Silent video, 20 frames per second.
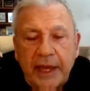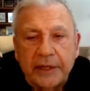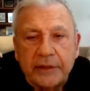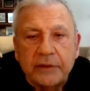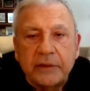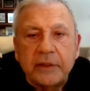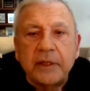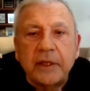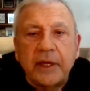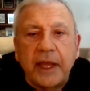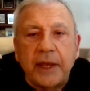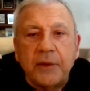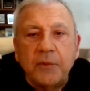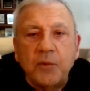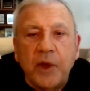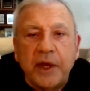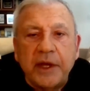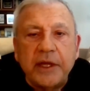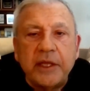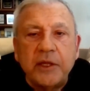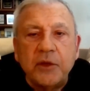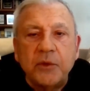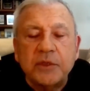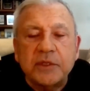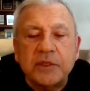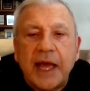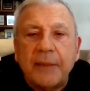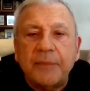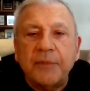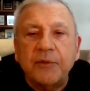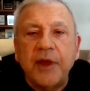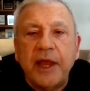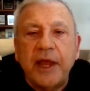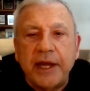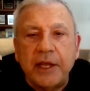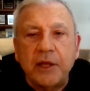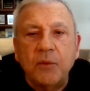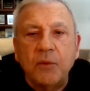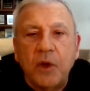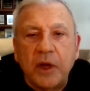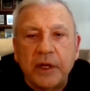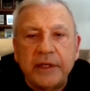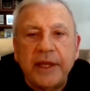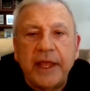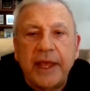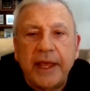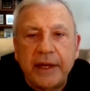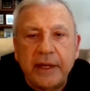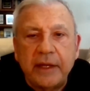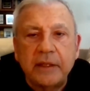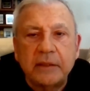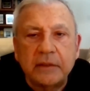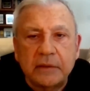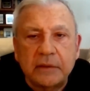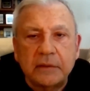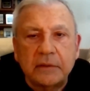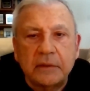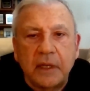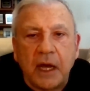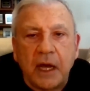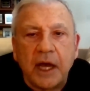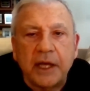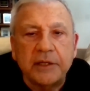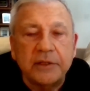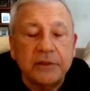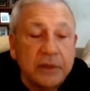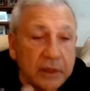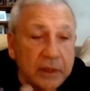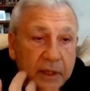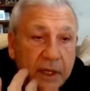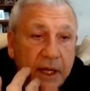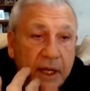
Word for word: and and when he was operating one day on